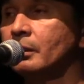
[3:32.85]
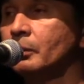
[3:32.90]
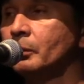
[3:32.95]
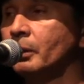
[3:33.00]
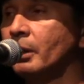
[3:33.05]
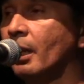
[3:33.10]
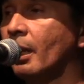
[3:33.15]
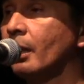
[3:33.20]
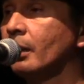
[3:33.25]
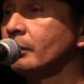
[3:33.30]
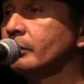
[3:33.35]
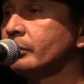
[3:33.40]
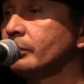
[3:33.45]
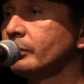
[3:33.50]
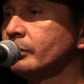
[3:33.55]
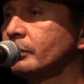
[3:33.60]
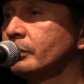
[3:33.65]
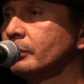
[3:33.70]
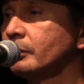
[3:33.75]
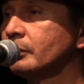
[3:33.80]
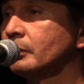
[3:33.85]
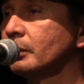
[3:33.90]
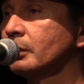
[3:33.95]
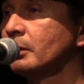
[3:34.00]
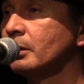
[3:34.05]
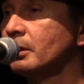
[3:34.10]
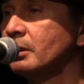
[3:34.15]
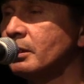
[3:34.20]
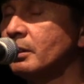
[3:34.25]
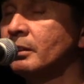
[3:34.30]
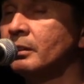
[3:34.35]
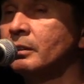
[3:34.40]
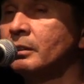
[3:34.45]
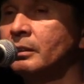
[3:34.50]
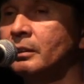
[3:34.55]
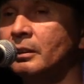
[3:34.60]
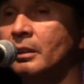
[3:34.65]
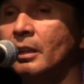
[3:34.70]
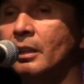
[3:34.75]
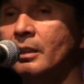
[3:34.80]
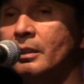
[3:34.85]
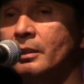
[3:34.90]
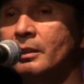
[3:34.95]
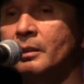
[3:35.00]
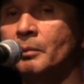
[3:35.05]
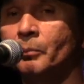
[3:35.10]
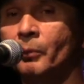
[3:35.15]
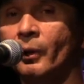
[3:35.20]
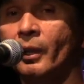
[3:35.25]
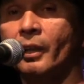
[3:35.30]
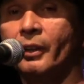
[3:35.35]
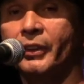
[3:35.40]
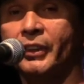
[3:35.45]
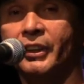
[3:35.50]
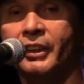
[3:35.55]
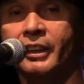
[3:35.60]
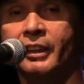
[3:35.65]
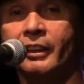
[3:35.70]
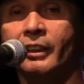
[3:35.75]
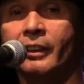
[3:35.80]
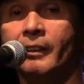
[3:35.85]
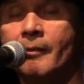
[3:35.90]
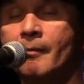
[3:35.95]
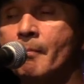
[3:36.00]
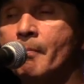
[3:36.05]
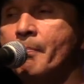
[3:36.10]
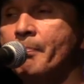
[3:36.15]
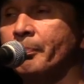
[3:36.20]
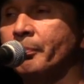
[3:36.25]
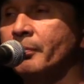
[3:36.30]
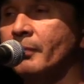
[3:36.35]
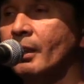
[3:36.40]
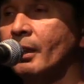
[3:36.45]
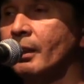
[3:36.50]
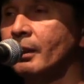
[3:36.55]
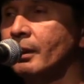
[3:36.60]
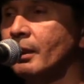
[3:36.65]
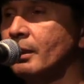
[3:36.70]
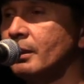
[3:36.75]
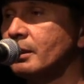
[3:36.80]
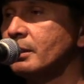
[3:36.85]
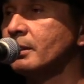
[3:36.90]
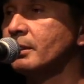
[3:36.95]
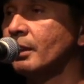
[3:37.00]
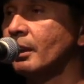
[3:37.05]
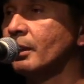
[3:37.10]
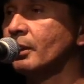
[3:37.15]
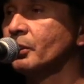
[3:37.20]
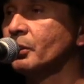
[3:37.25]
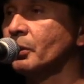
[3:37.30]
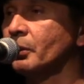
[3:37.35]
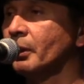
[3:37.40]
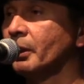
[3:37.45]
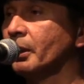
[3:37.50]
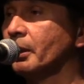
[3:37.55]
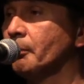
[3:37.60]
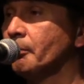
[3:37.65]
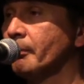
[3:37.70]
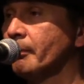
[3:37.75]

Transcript: We have still some wealth here in this territory.